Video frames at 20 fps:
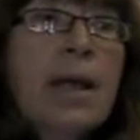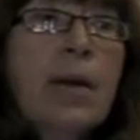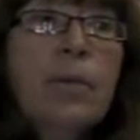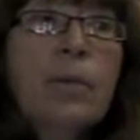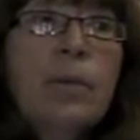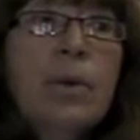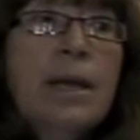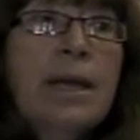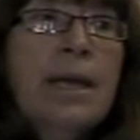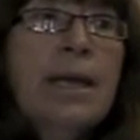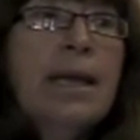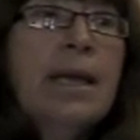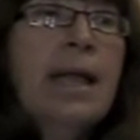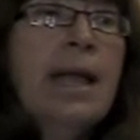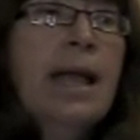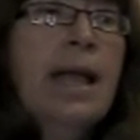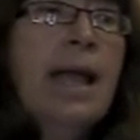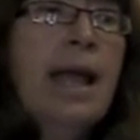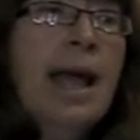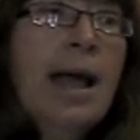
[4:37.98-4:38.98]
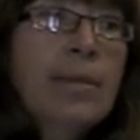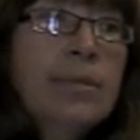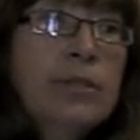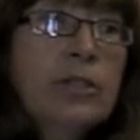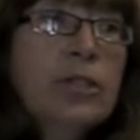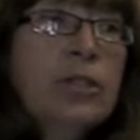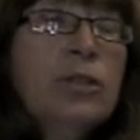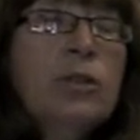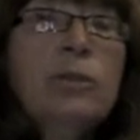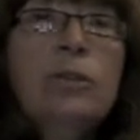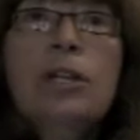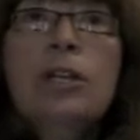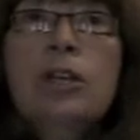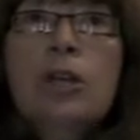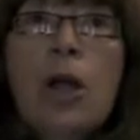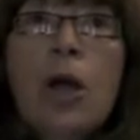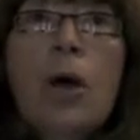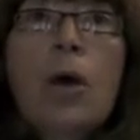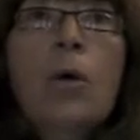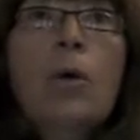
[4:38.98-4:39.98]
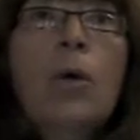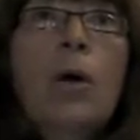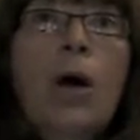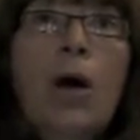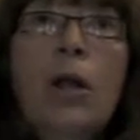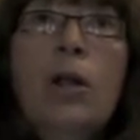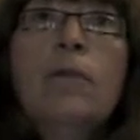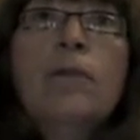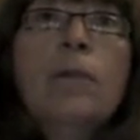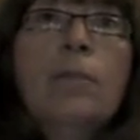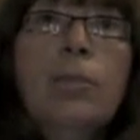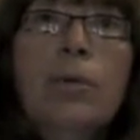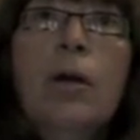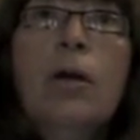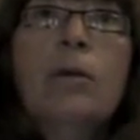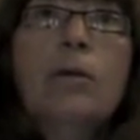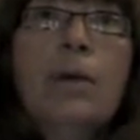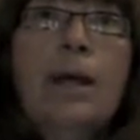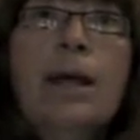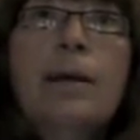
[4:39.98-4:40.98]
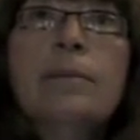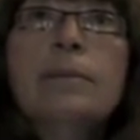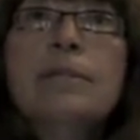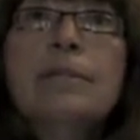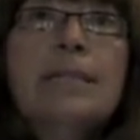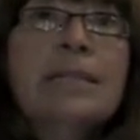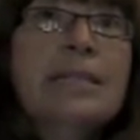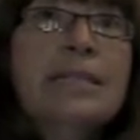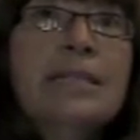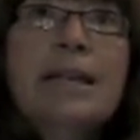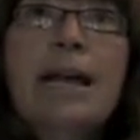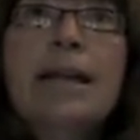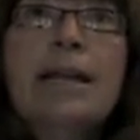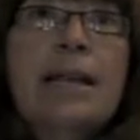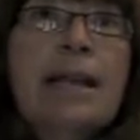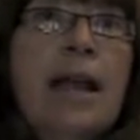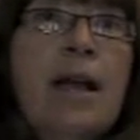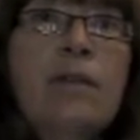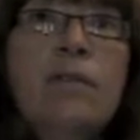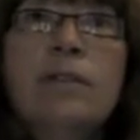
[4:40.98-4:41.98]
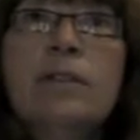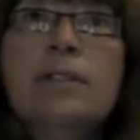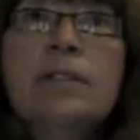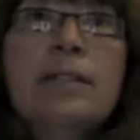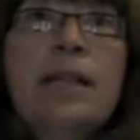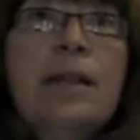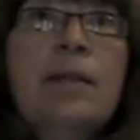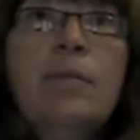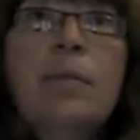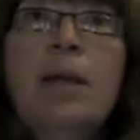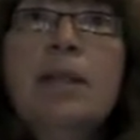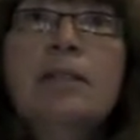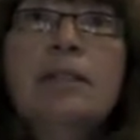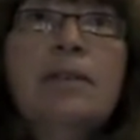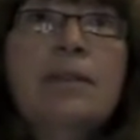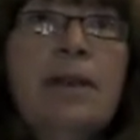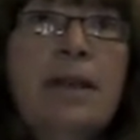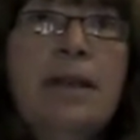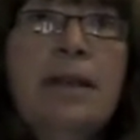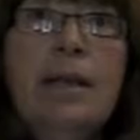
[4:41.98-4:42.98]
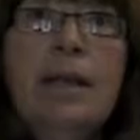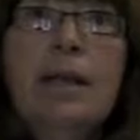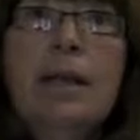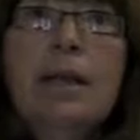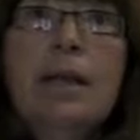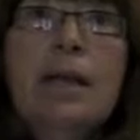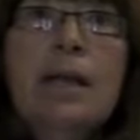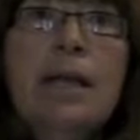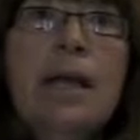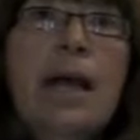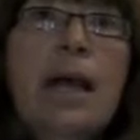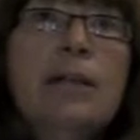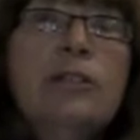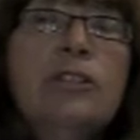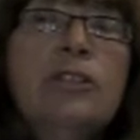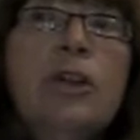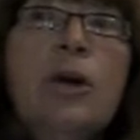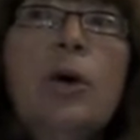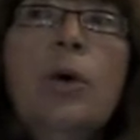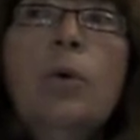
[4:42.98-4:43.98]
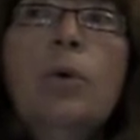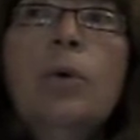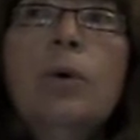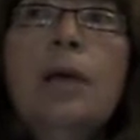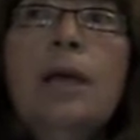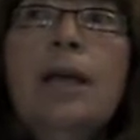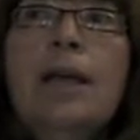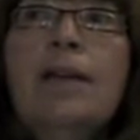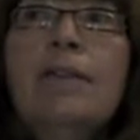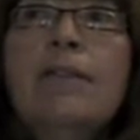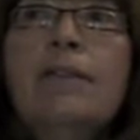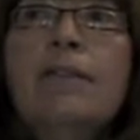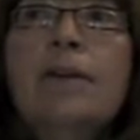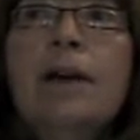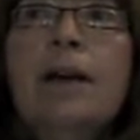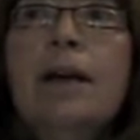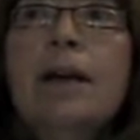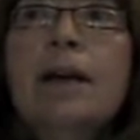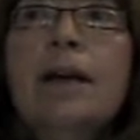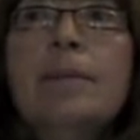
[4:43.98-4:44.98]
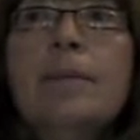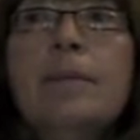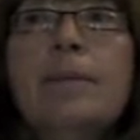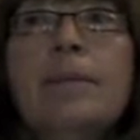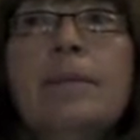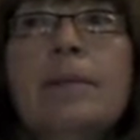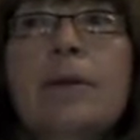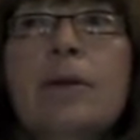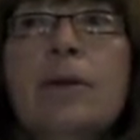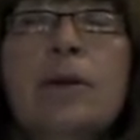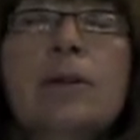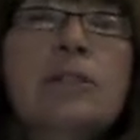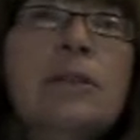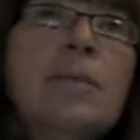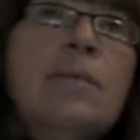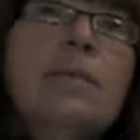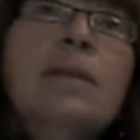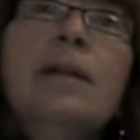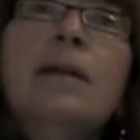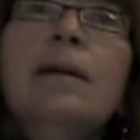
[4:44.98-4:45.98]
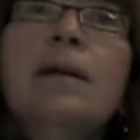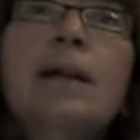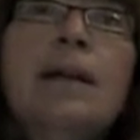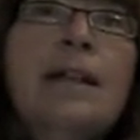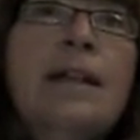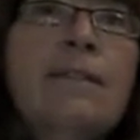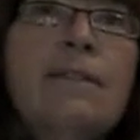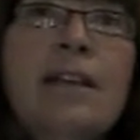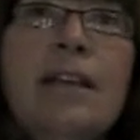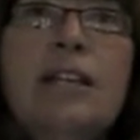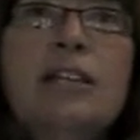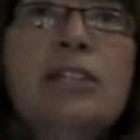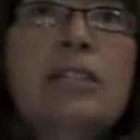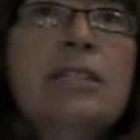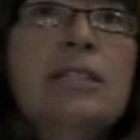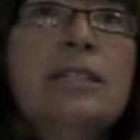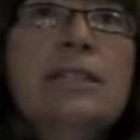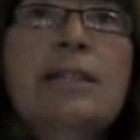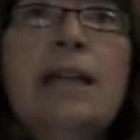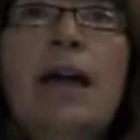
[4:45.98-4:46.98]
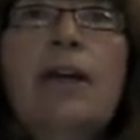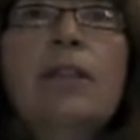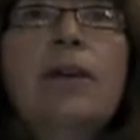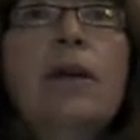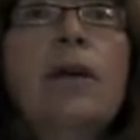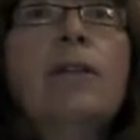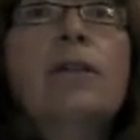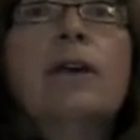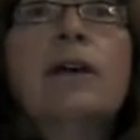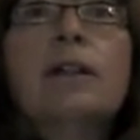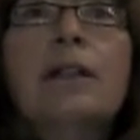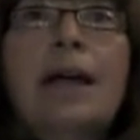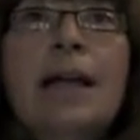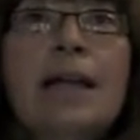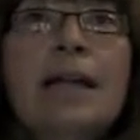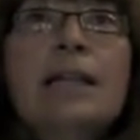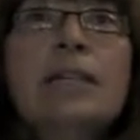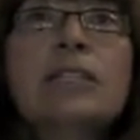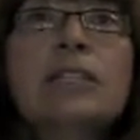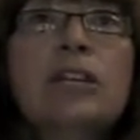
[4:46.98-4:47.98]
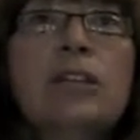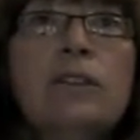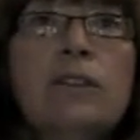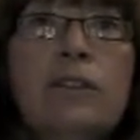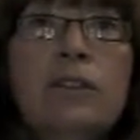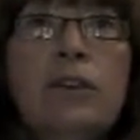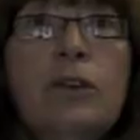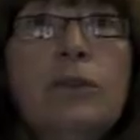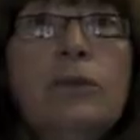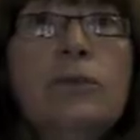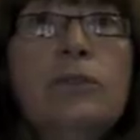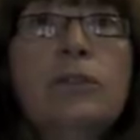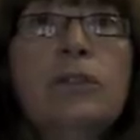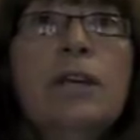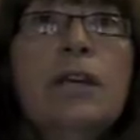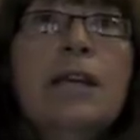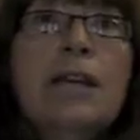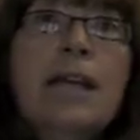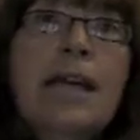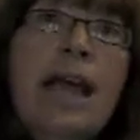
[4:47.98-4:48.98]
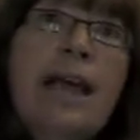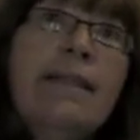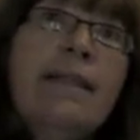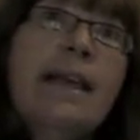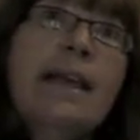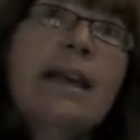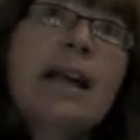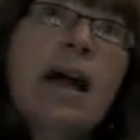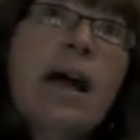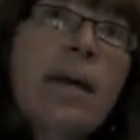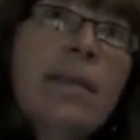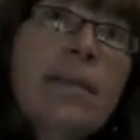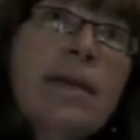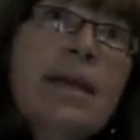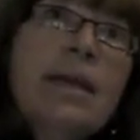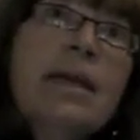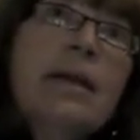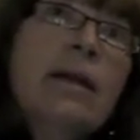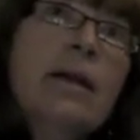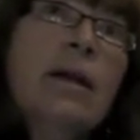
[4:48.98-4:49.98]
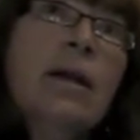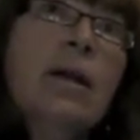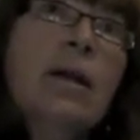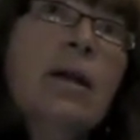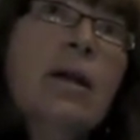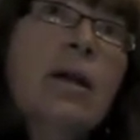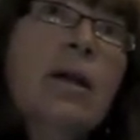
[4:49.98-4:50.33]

We absolutely know all of the programs inside and out for the state of Pennsylvania. So if there is a myriad of agencies out there and the client is confused and they come here,